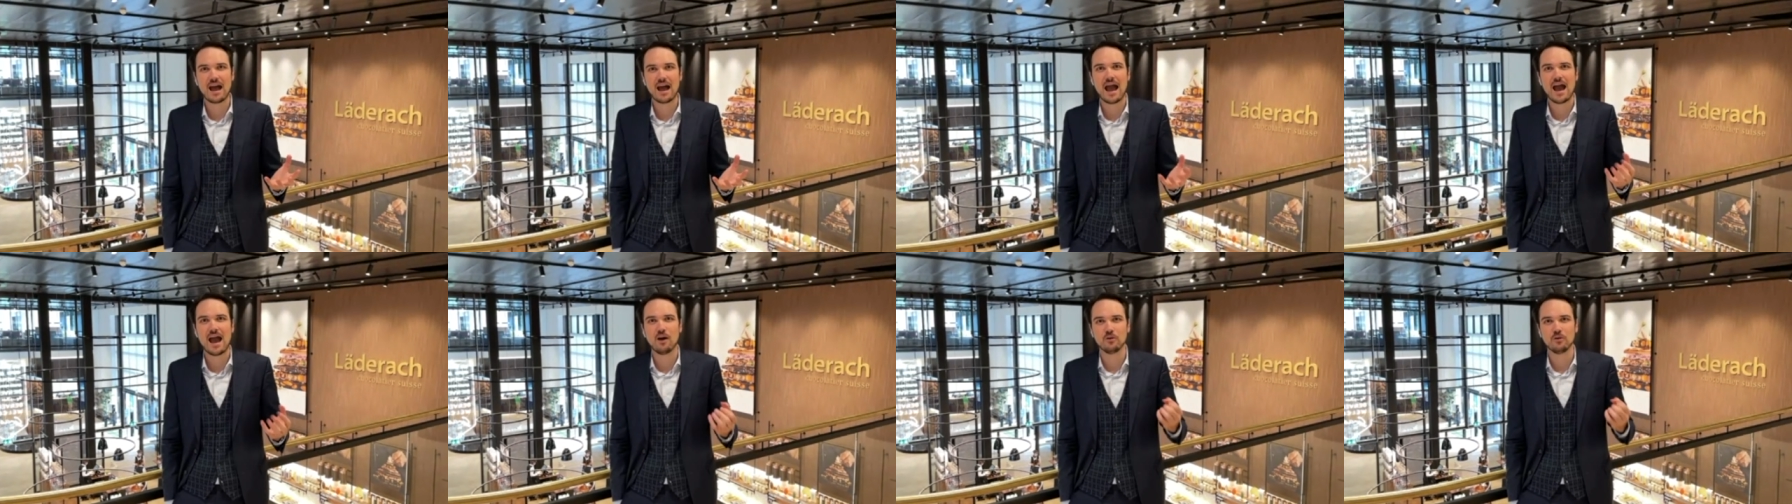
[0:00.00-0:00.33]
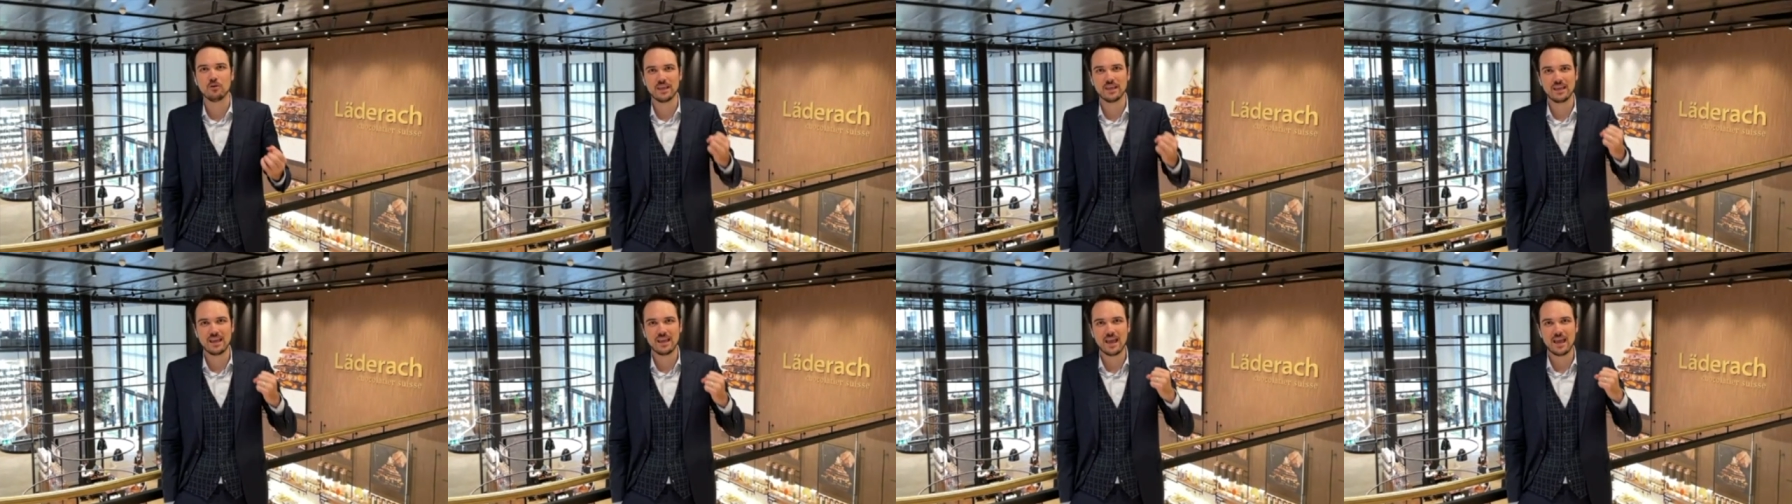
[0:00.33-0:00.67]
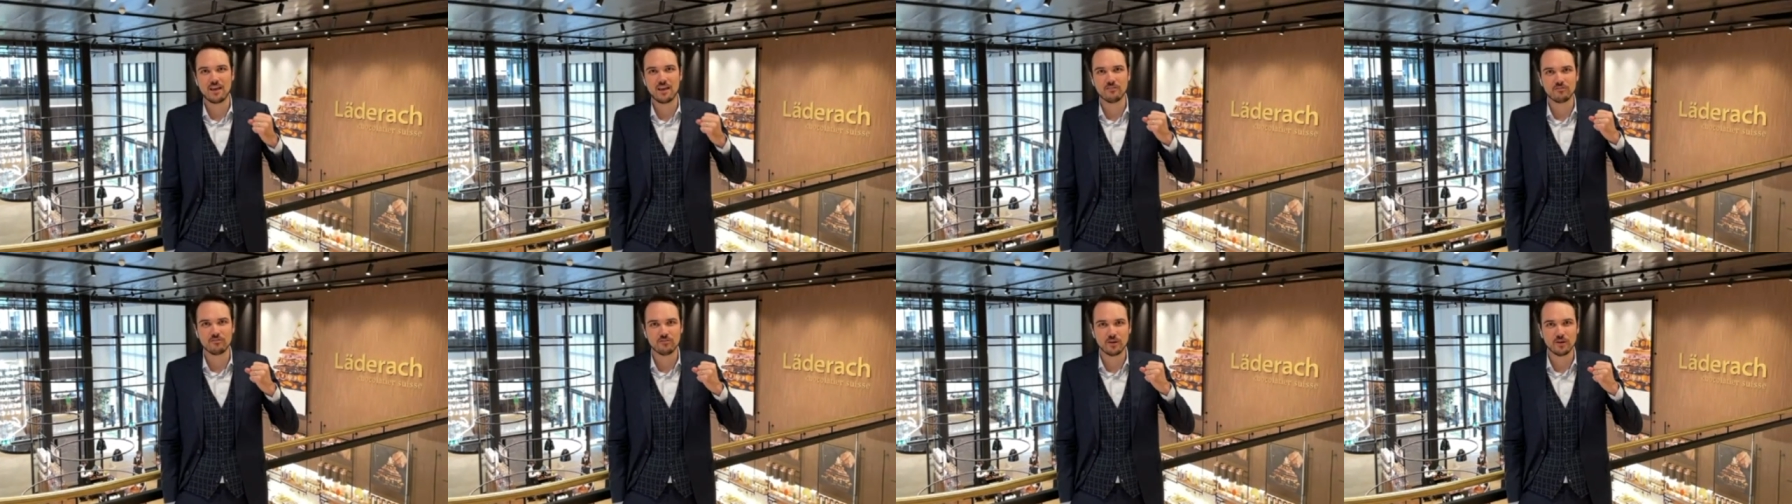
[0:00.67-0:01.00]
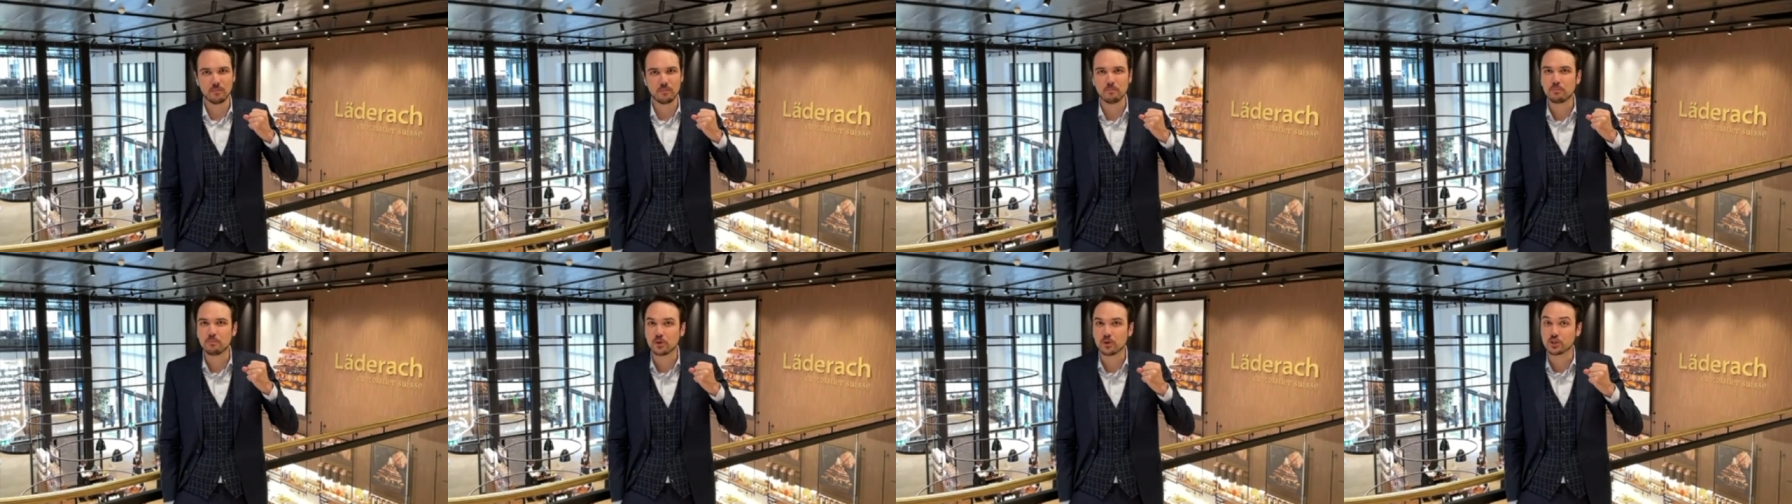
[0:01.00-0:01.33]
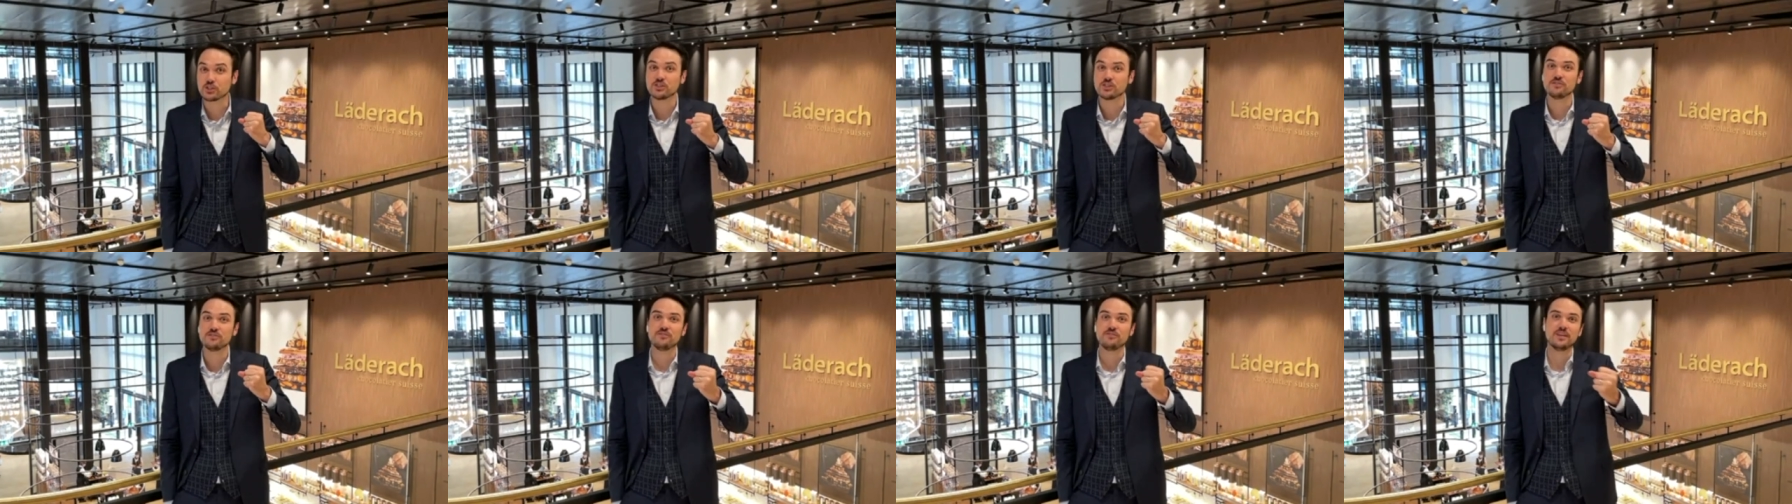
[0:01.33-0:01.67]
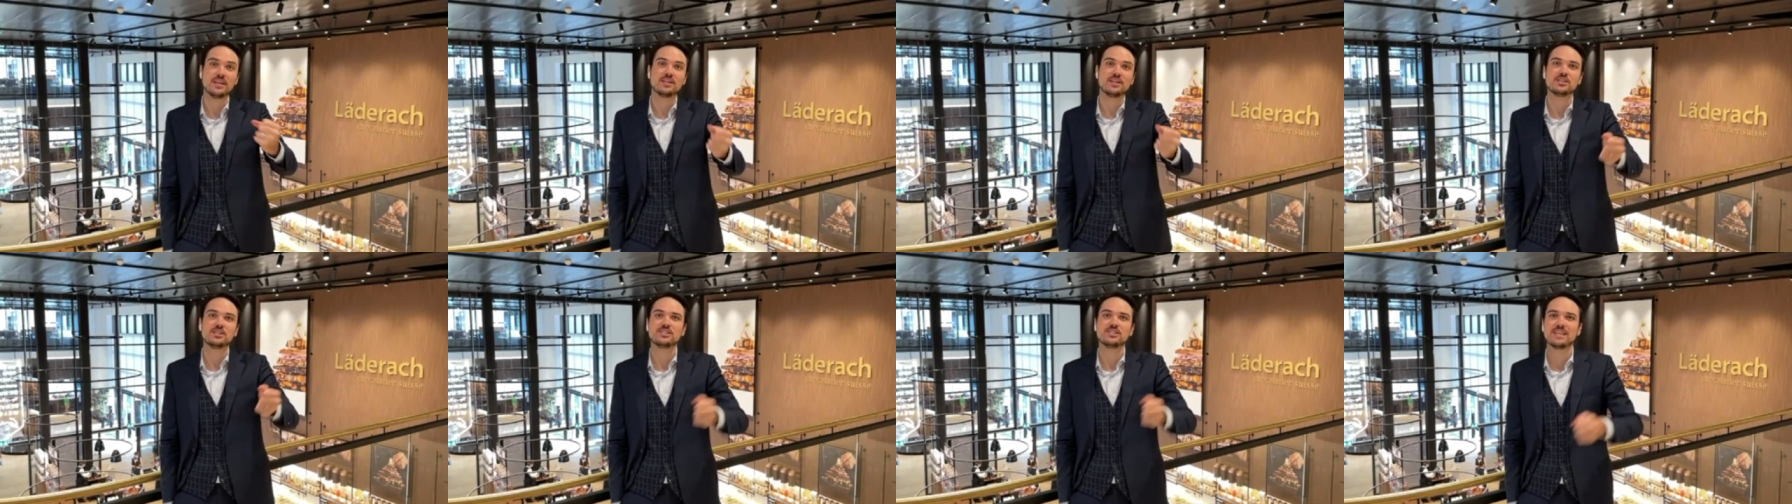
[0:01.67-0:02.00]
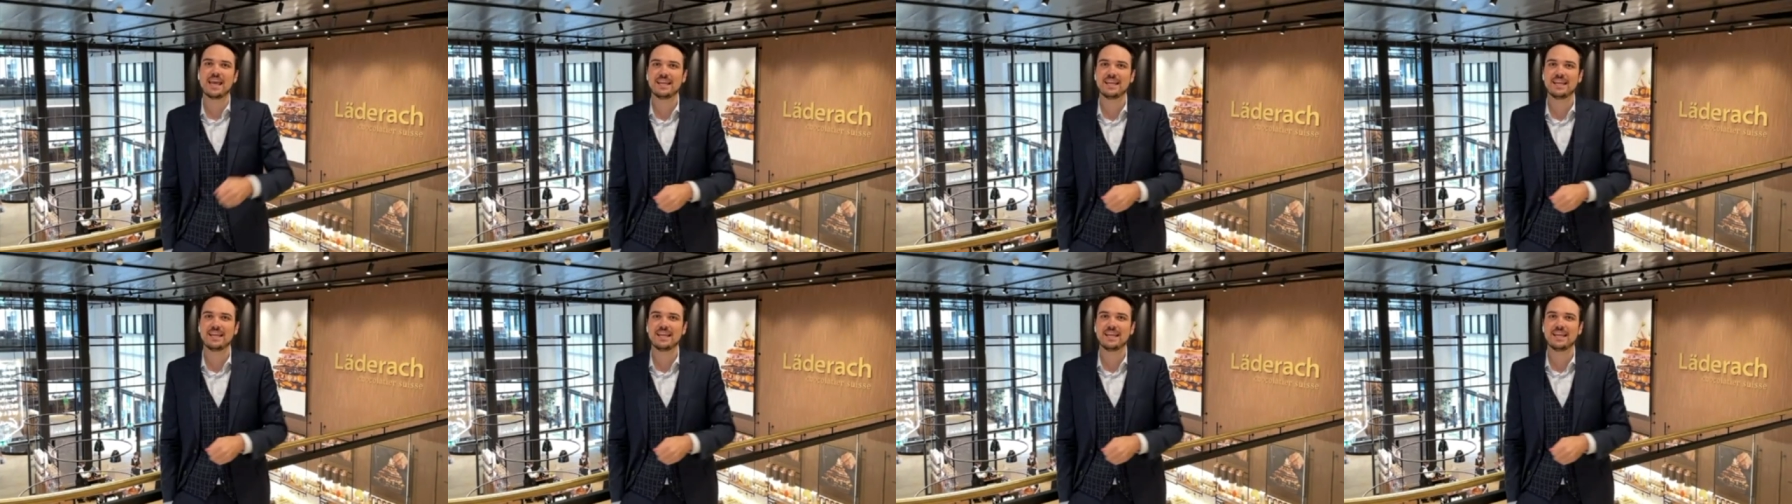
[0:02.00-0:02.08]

how they have um, persevered